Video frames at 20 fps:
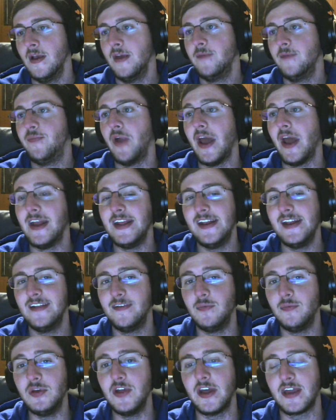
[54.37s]
But I needed
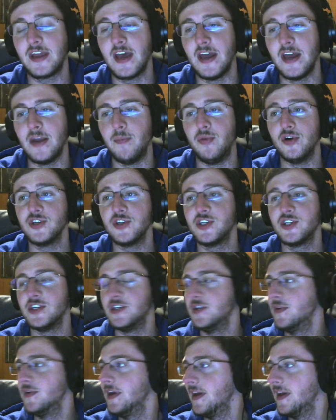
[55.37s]
to be like kind of pushed to
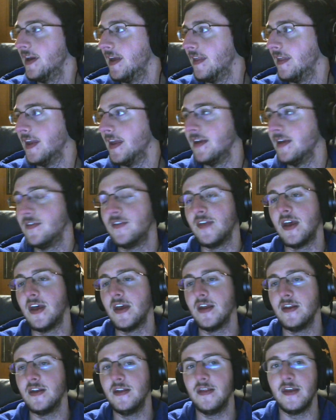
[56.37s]
do it, and they
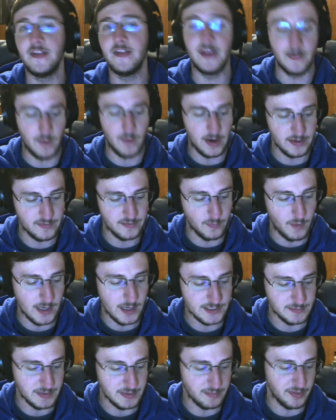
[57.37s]
said that they wanted to
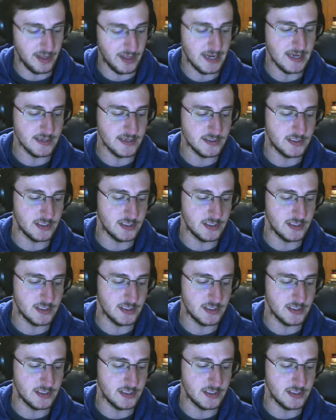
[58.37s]
watch me play it.